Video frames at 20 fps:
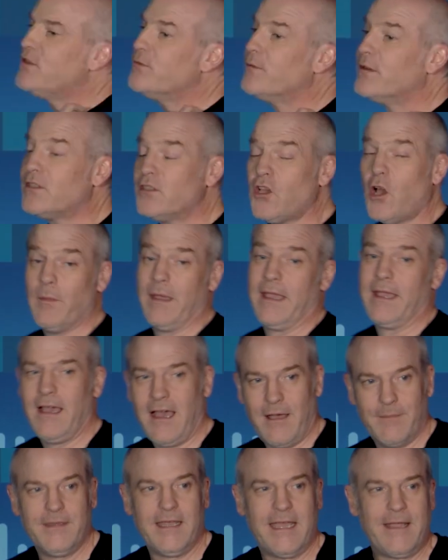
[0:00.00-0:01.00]
do an atomic
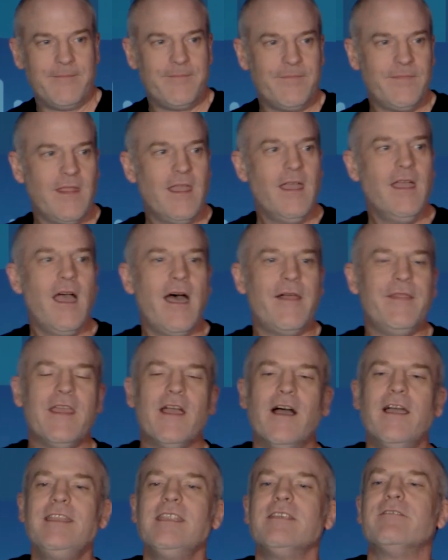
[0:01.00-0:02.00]
update. And the
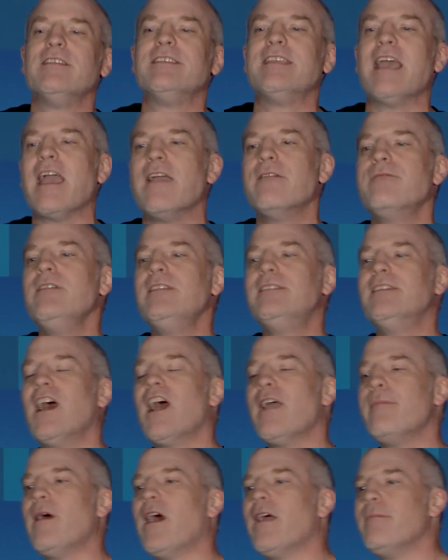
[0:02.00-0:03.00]
idea is every
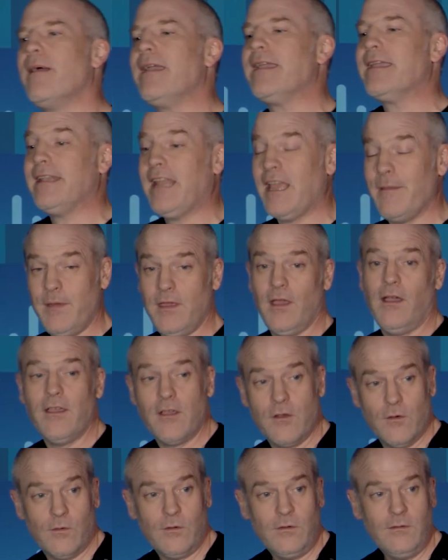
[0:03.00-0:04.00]
time I make an API
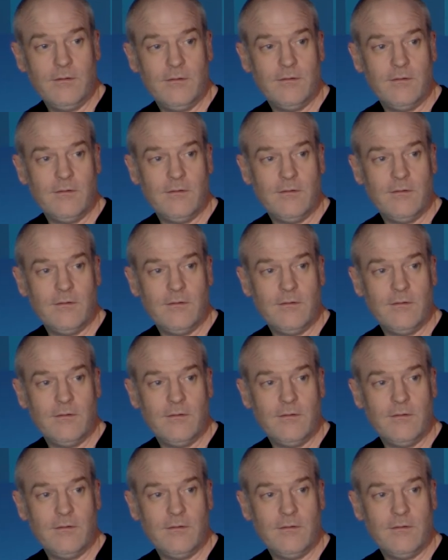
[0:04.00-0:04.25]
call,